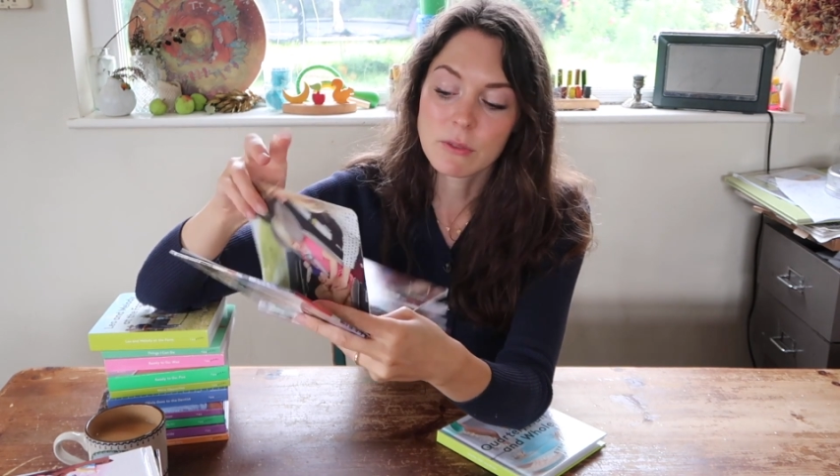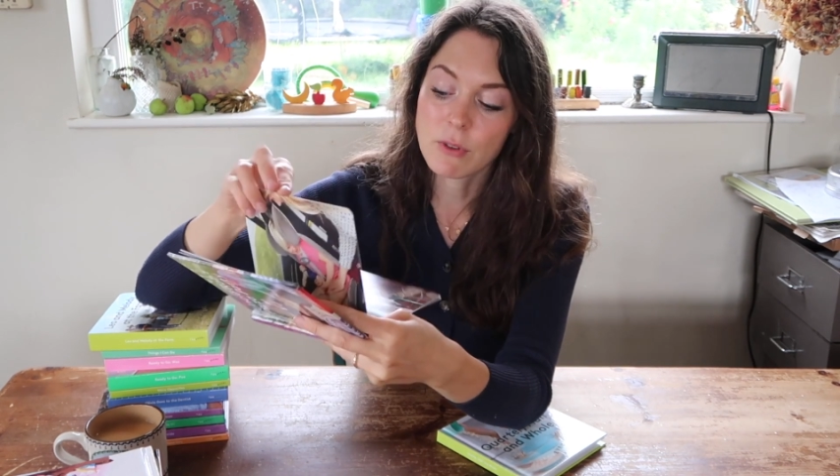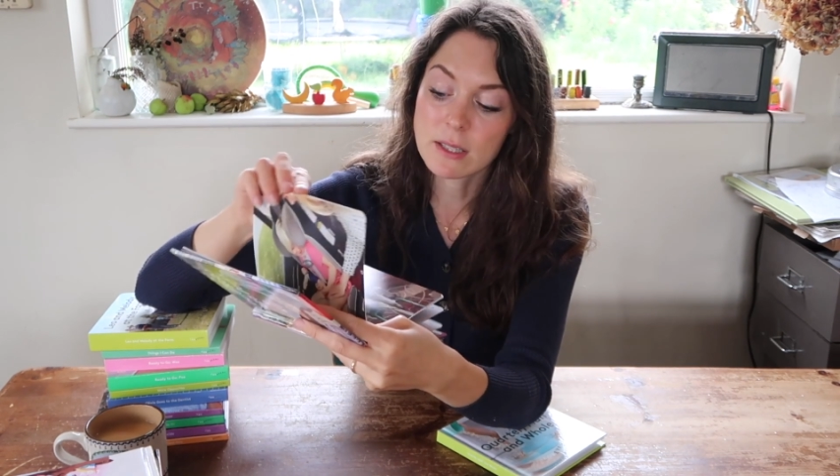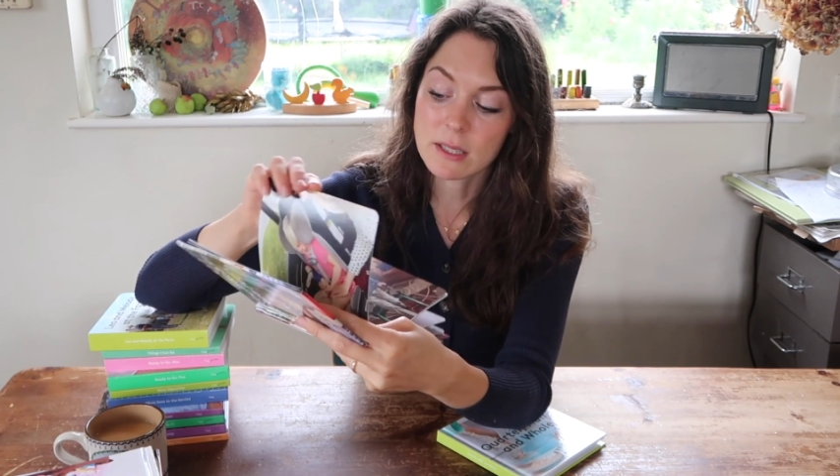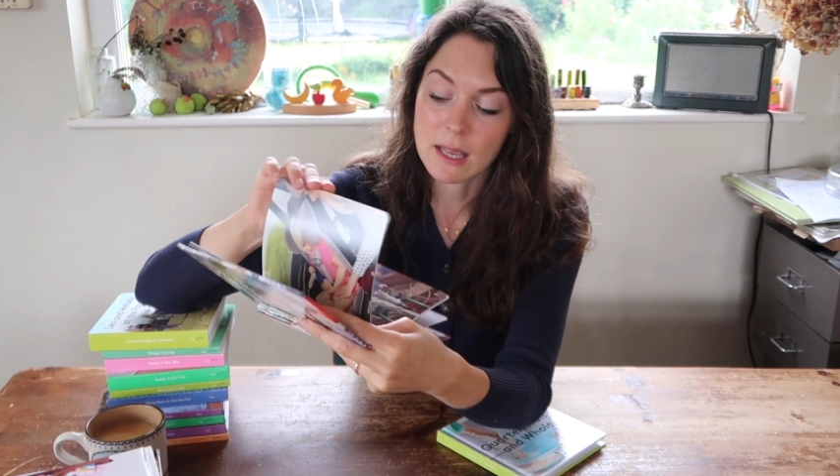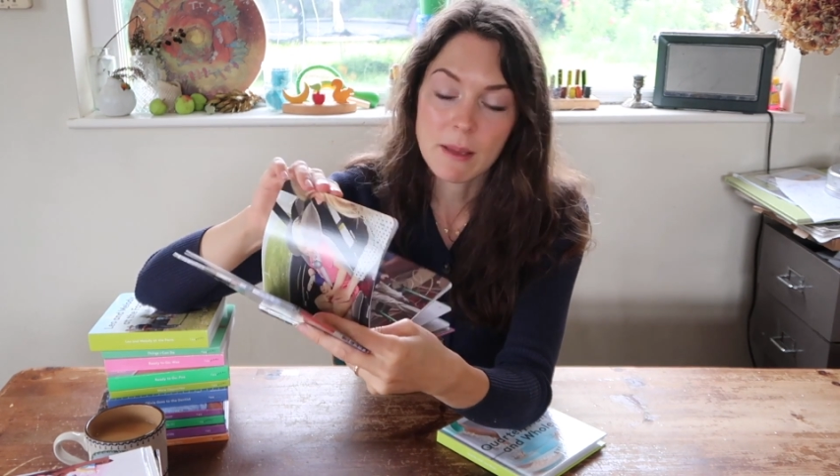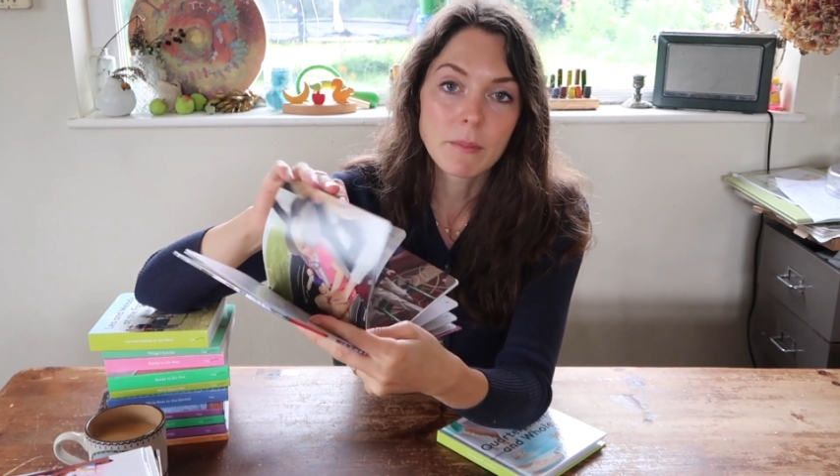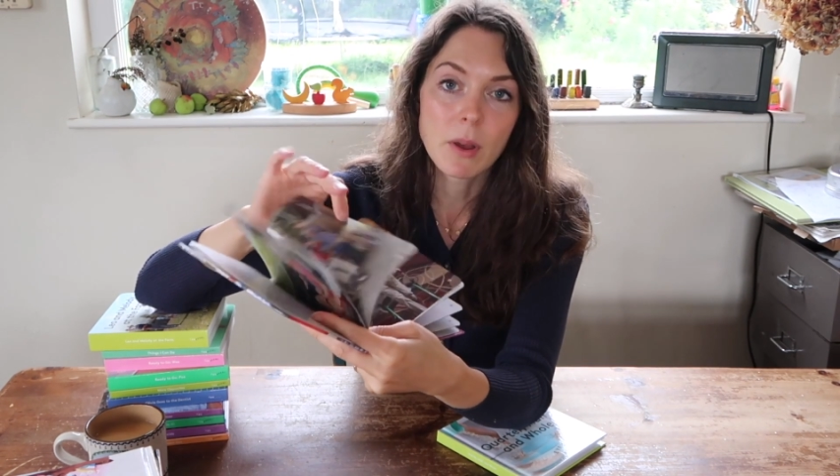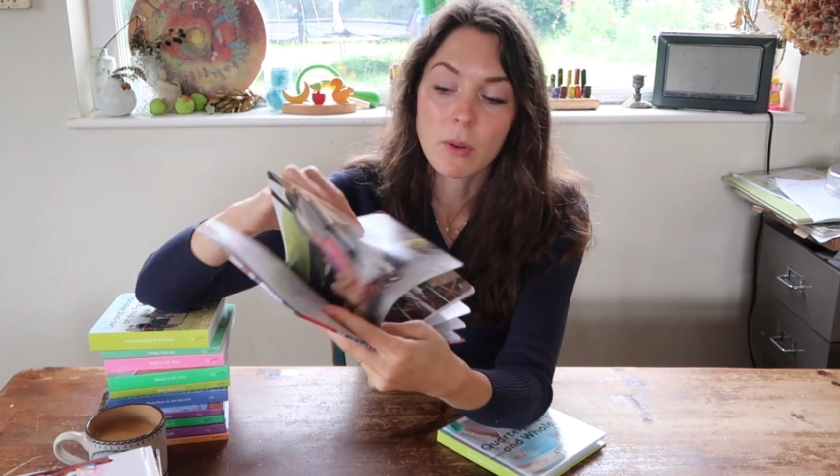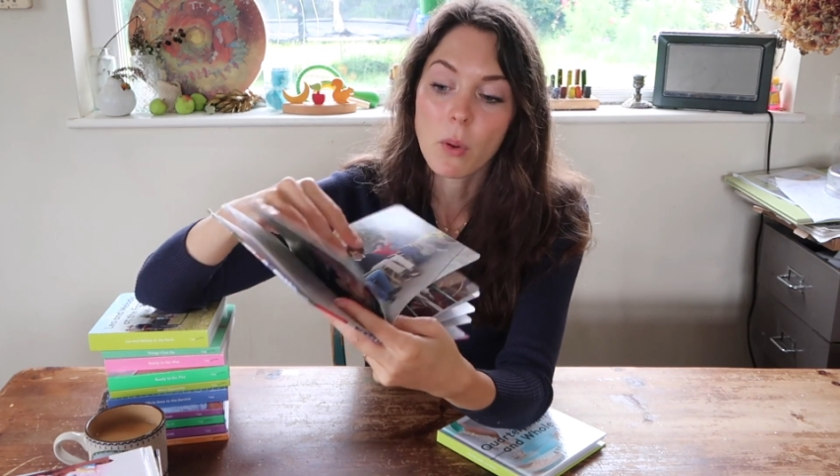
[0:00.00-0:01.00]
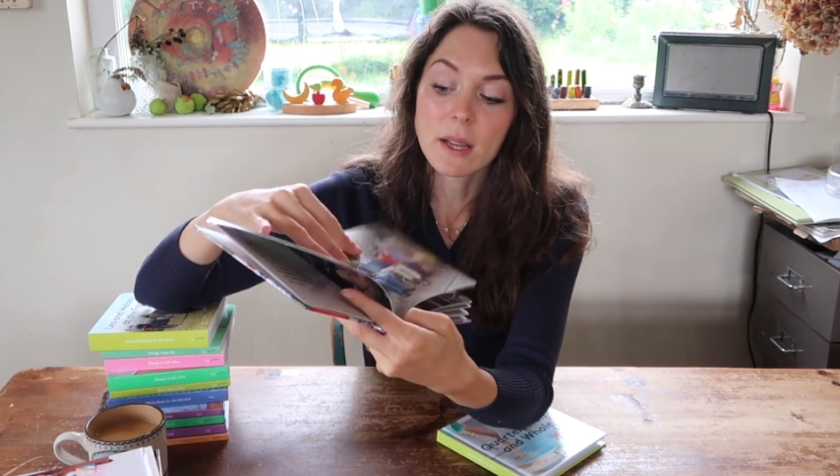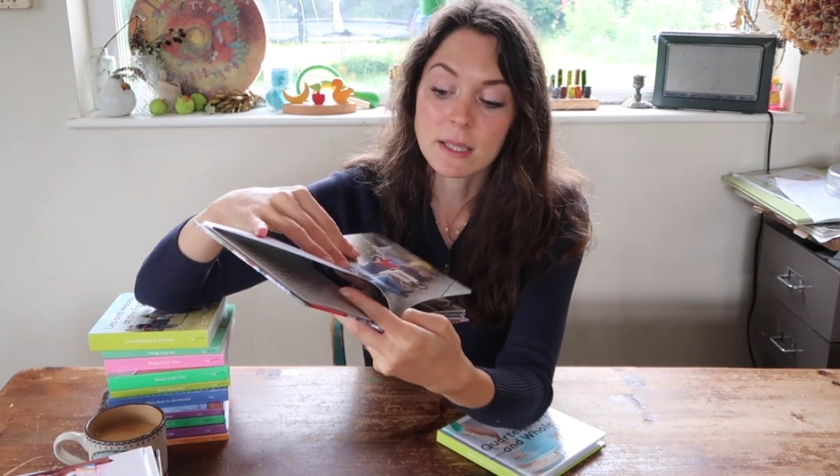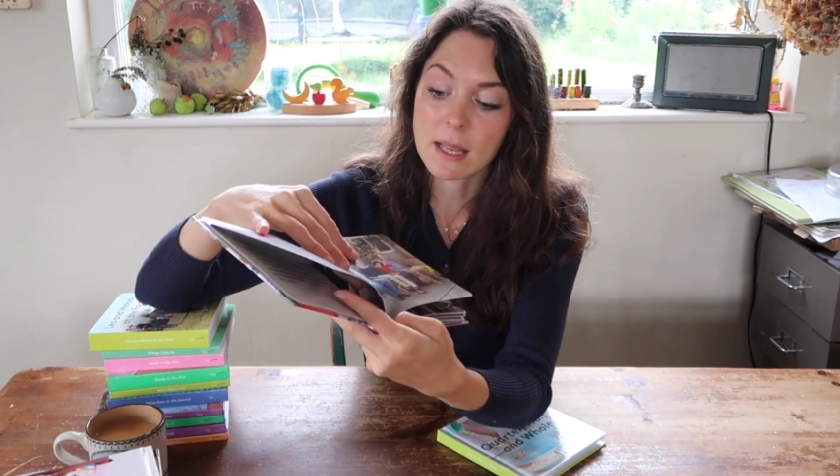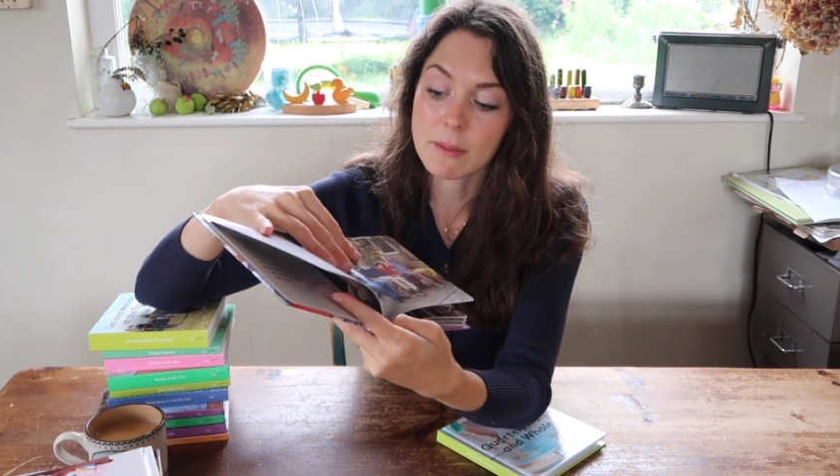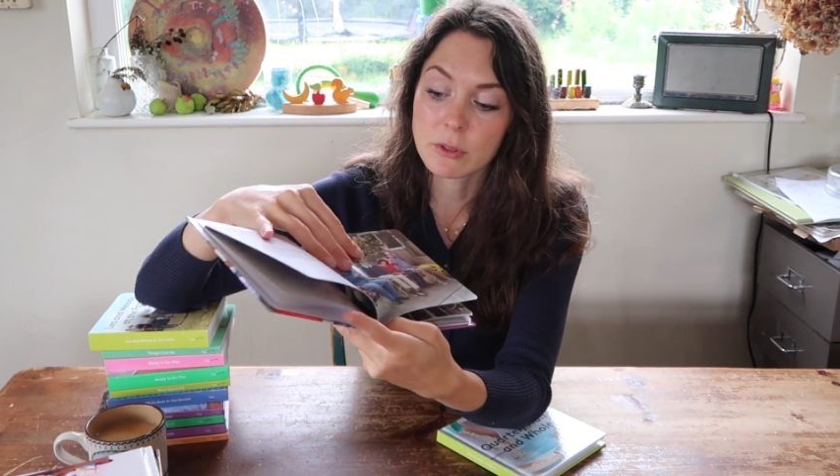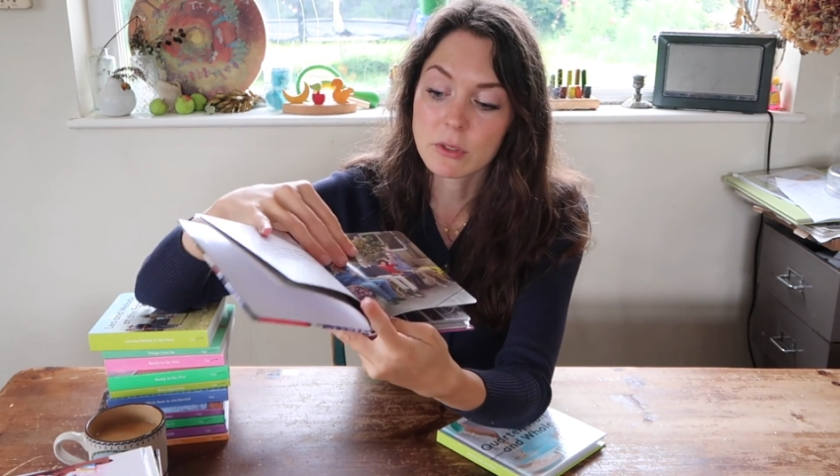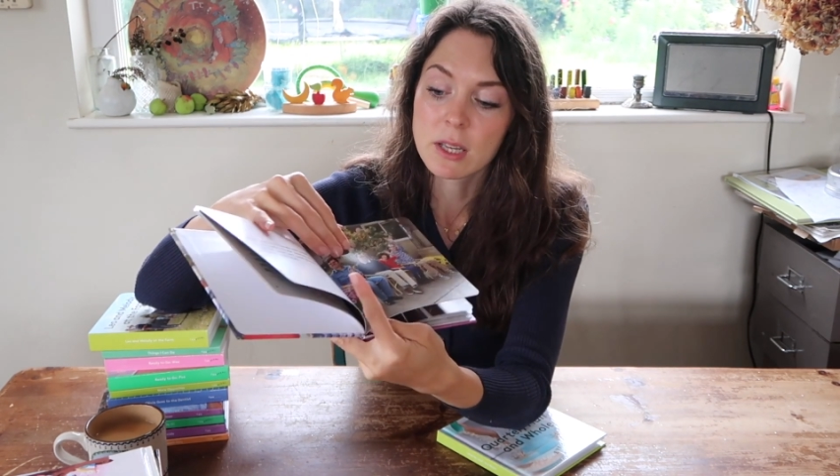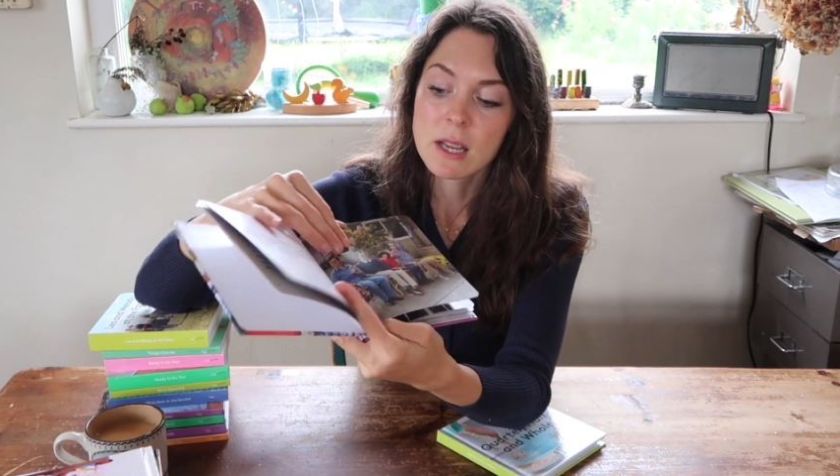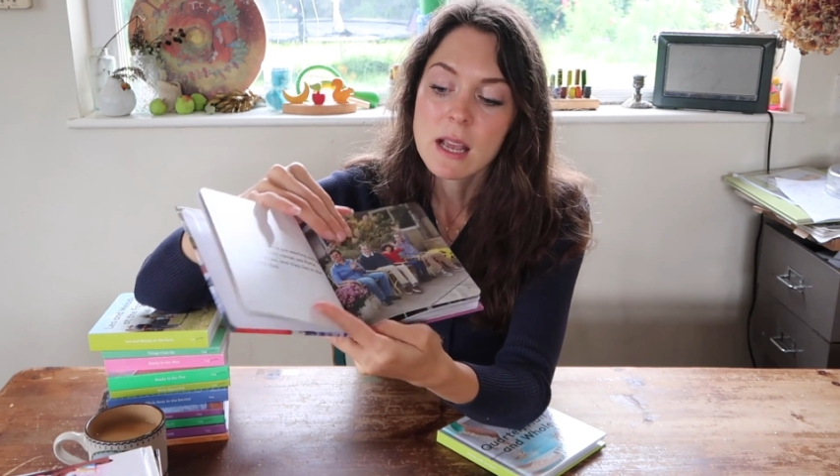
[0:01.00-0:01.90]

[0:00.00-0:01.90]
renders him quite disabled.